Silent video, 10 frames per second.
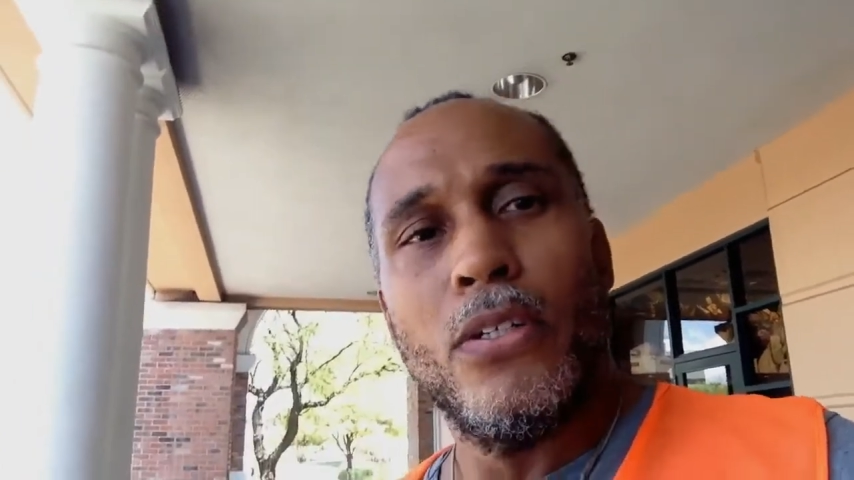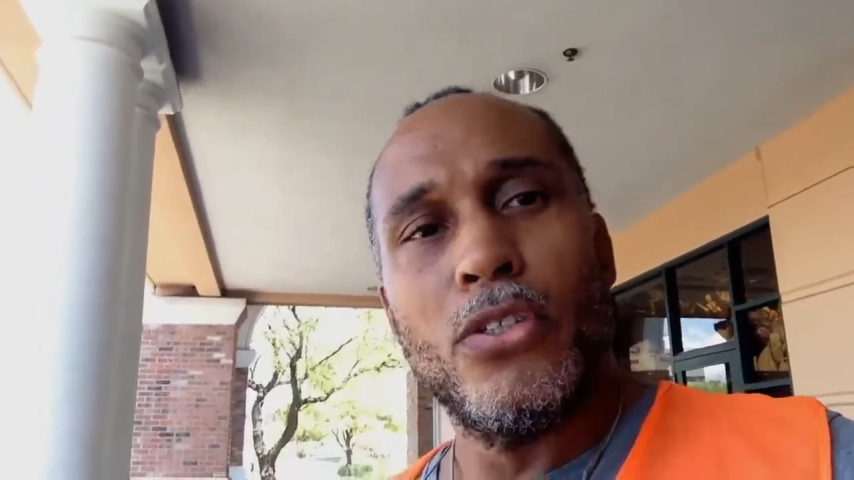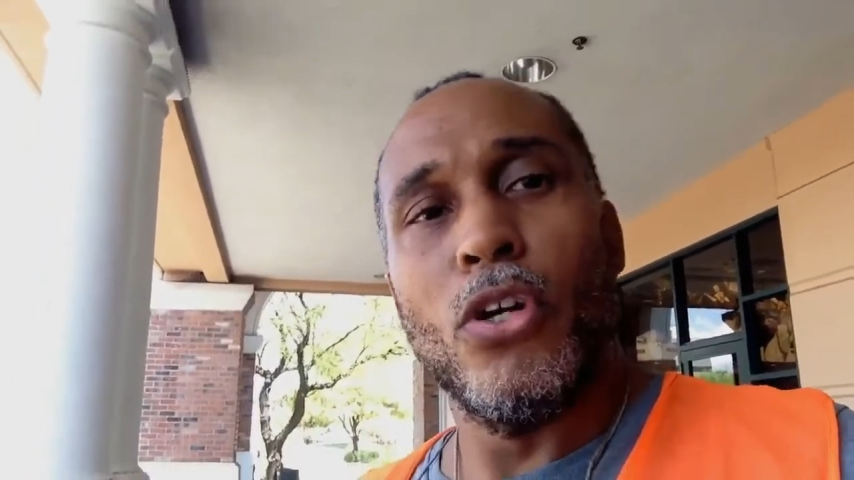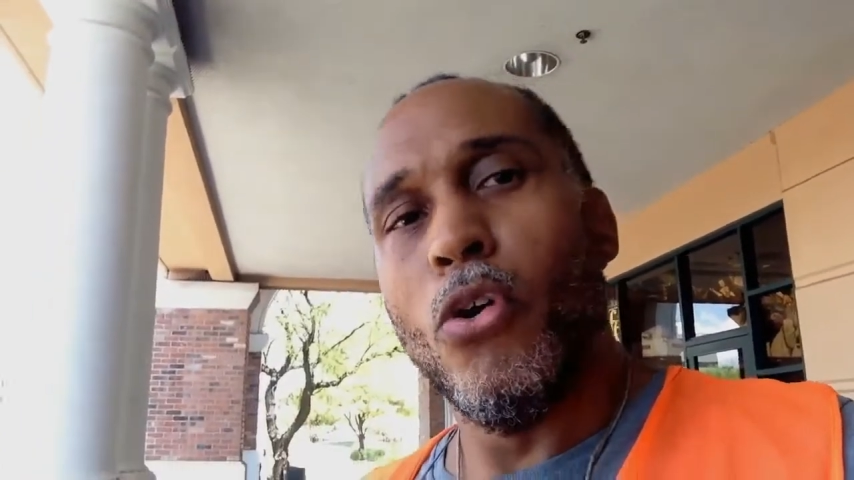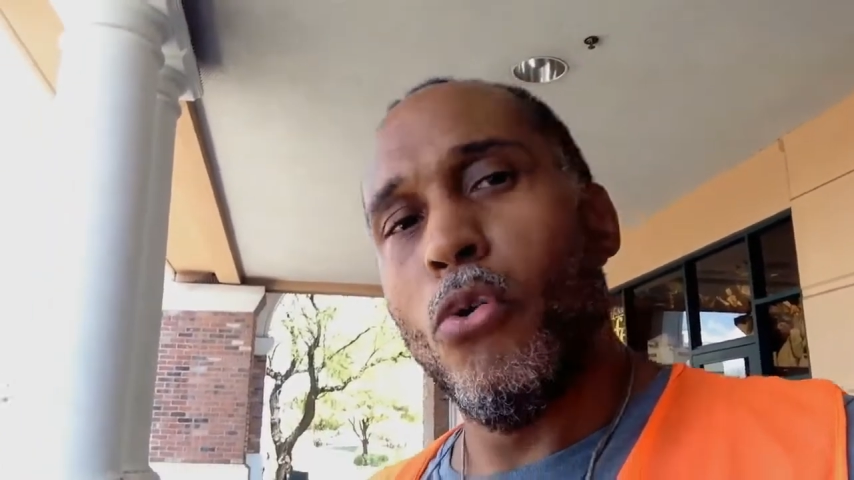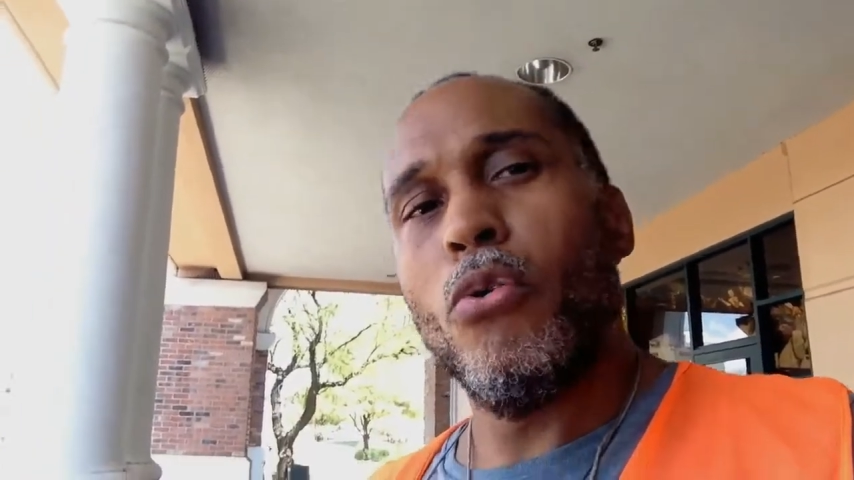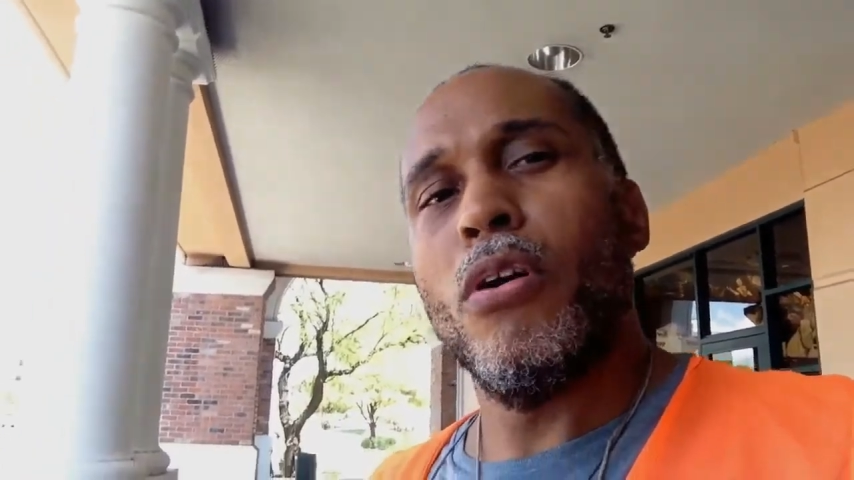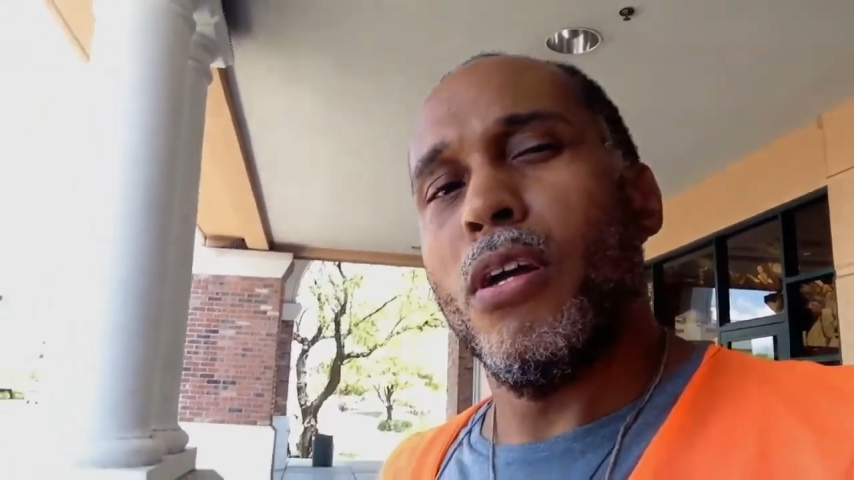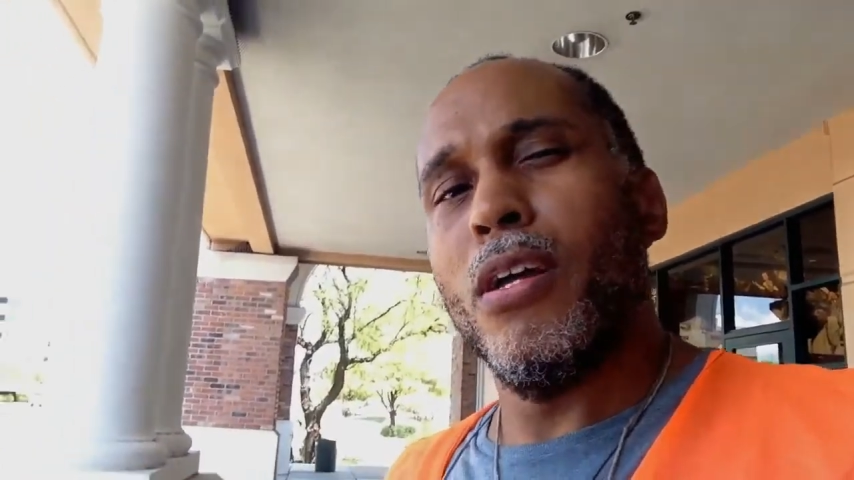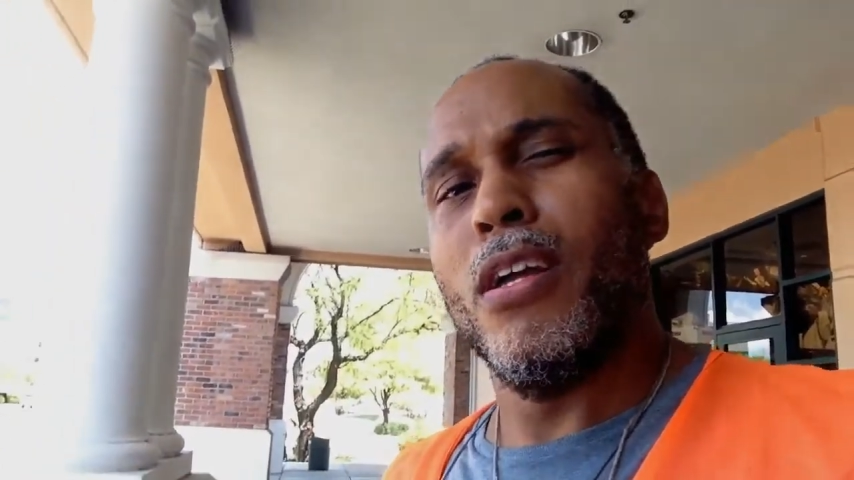So
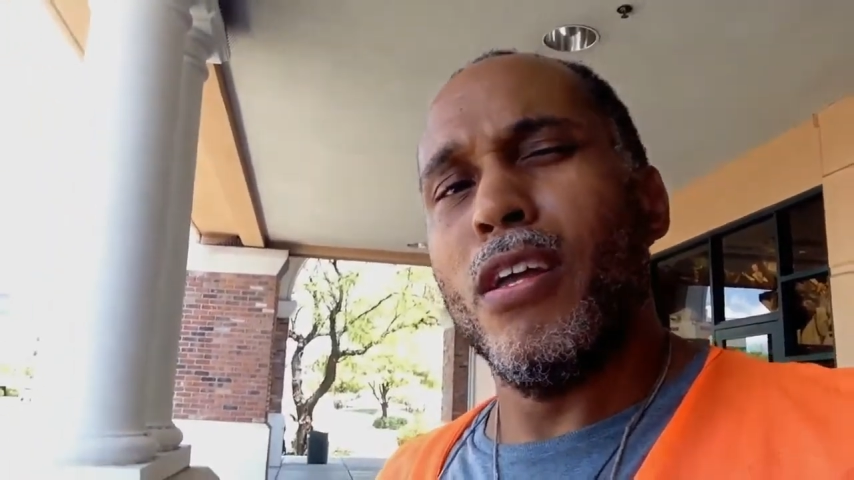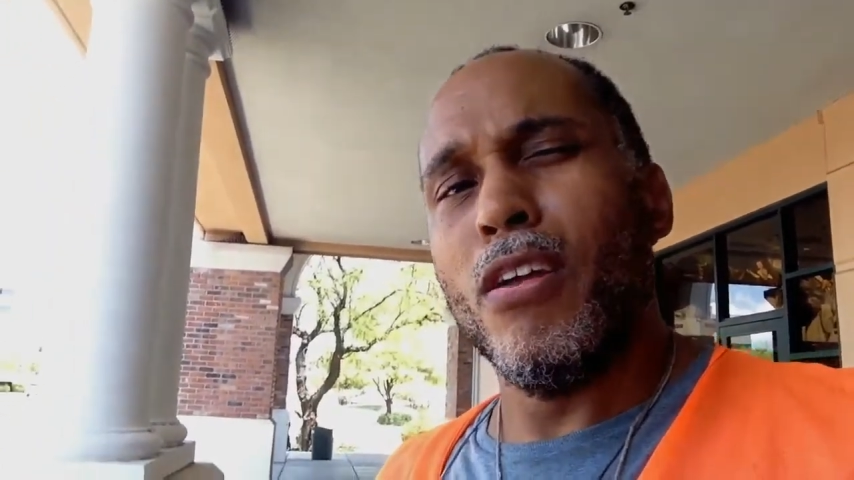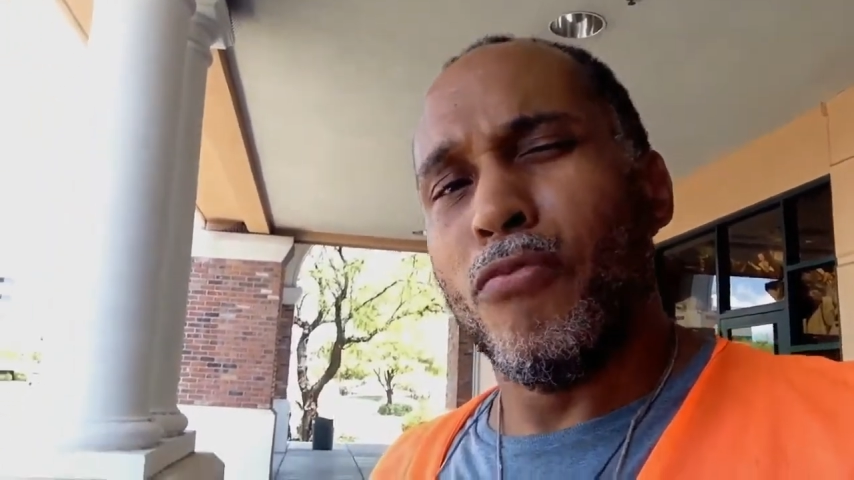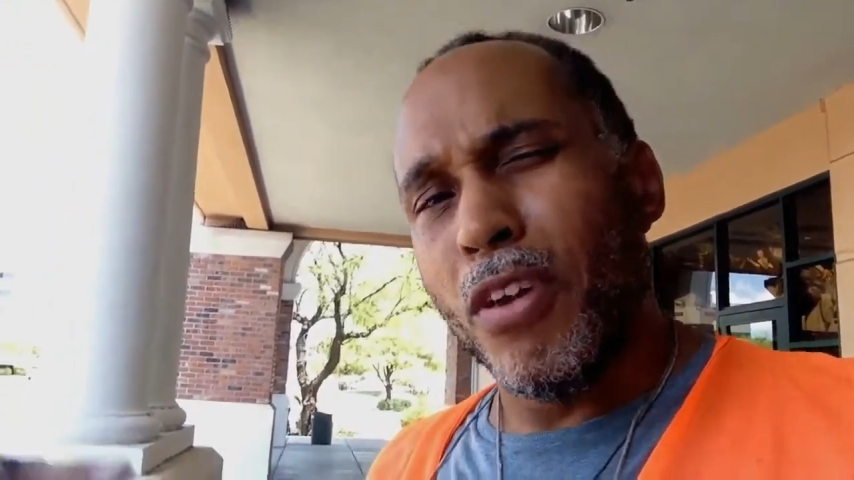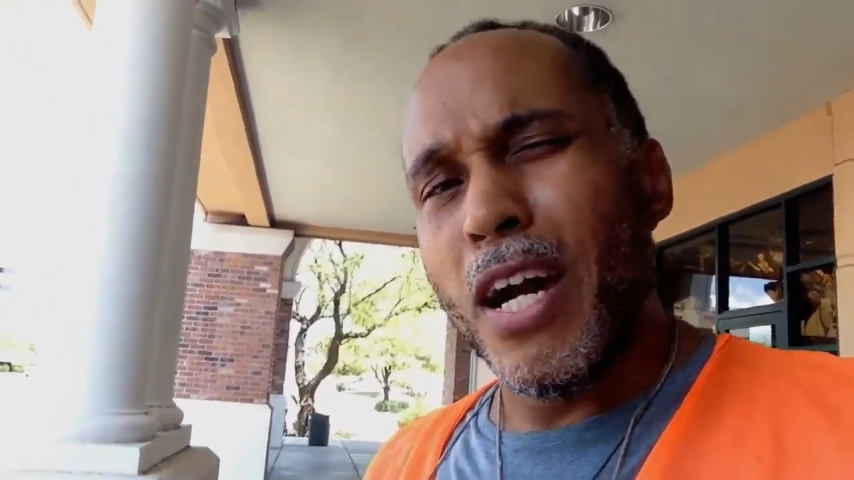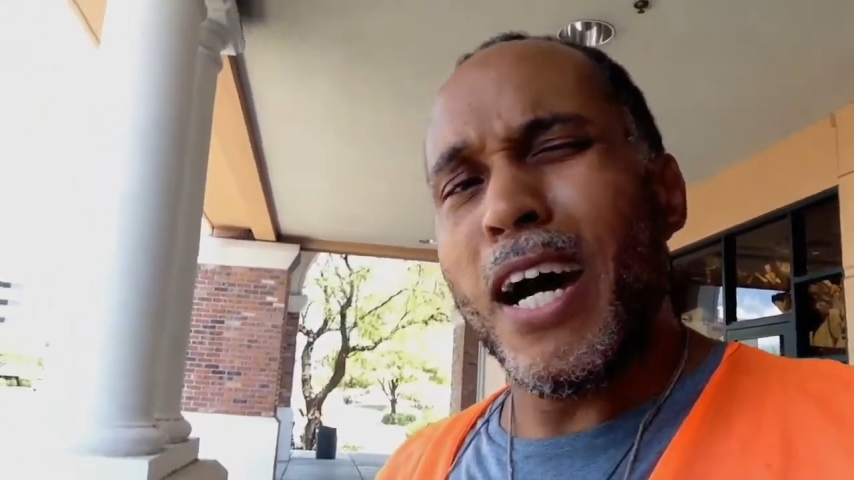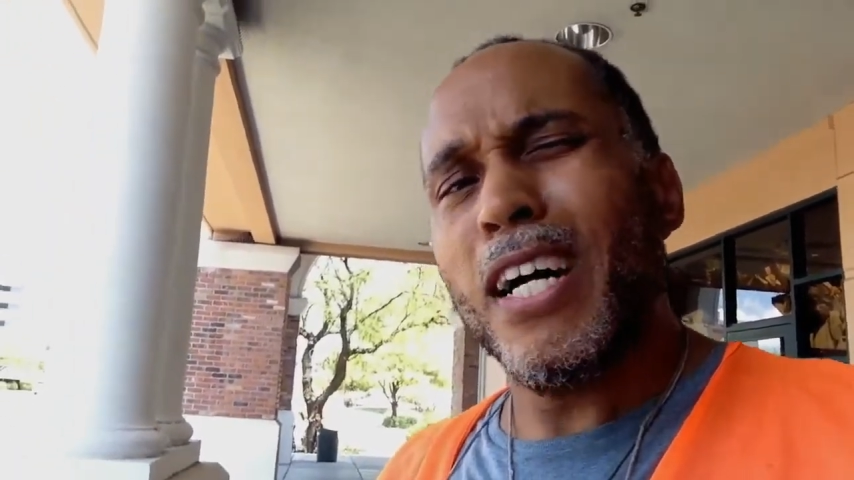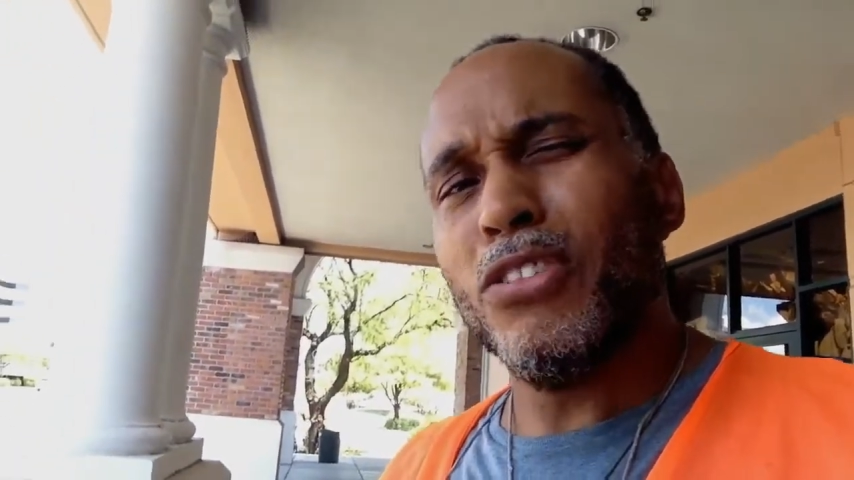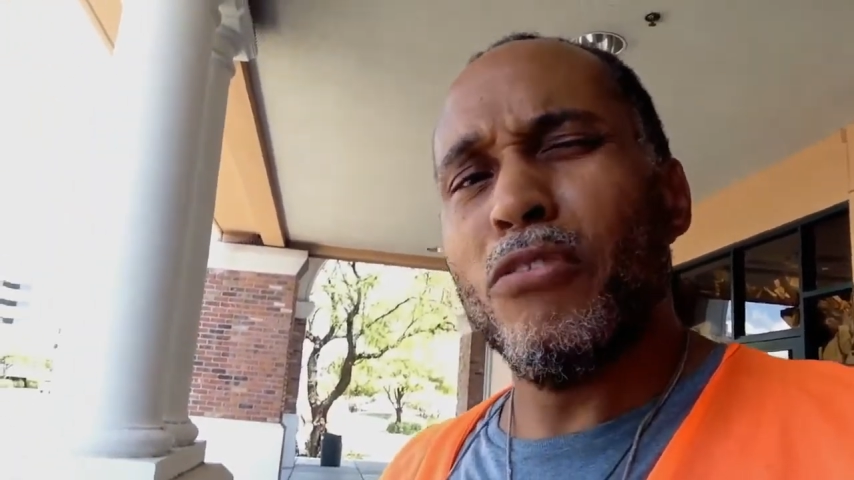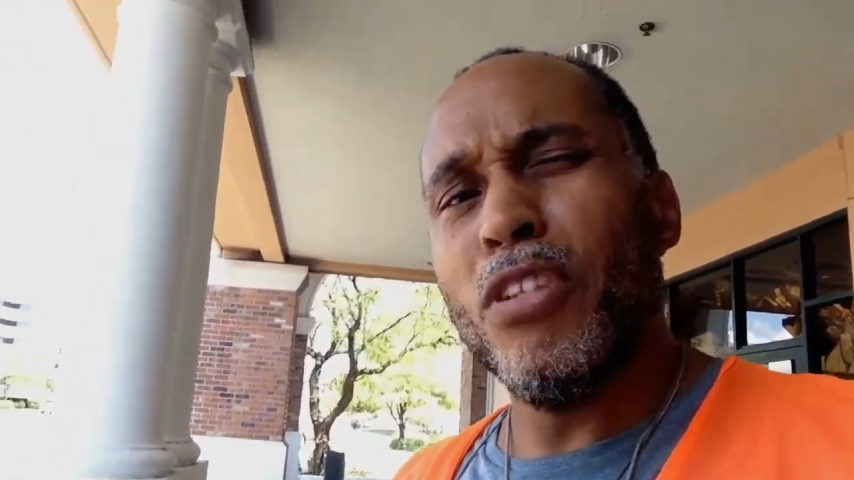if the gods